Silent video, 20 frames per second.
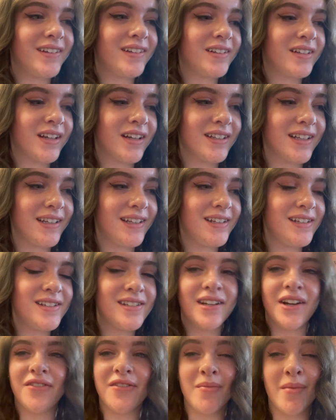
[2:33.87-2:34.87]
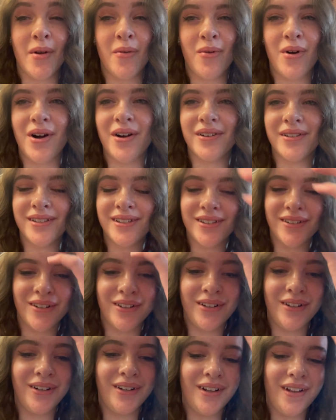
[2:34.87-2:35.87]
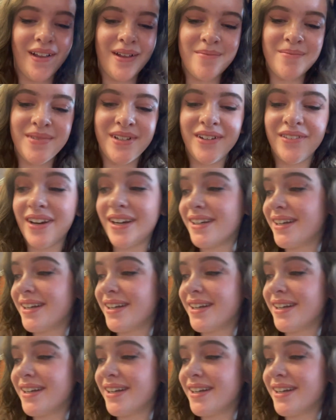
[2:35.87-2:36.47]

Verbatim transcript: cause I need stuff for my walls. They're a little empty right